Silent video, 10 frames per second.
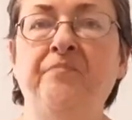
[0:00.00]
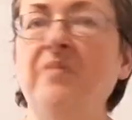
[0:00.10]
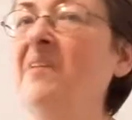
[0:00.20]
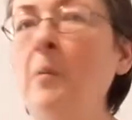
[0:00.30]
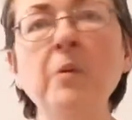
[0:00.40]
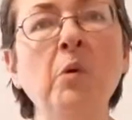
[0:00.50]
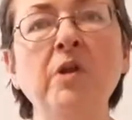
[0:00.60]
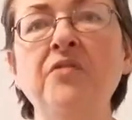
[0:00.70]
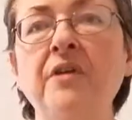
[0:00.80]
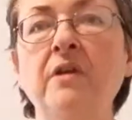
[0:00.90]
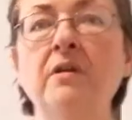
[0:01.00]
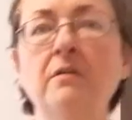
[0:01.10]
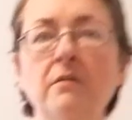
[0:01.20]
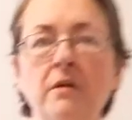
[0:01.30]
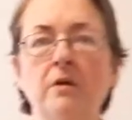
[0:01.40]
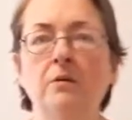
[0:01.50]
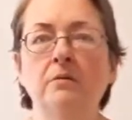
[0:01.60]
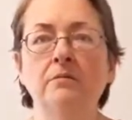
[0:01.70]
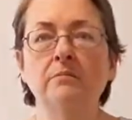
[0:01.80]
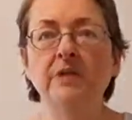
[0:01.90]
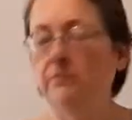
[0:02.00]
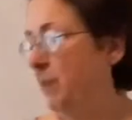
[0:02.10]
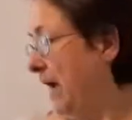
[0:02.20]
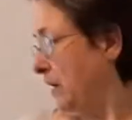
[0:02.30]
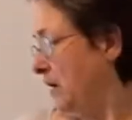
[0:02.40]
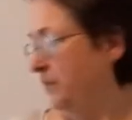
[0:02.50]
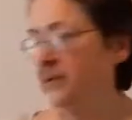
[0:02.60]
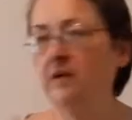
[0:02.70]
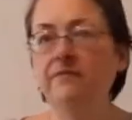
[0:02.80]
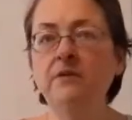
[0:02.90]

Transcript: tell me what you think it, you know, I mean, back up enough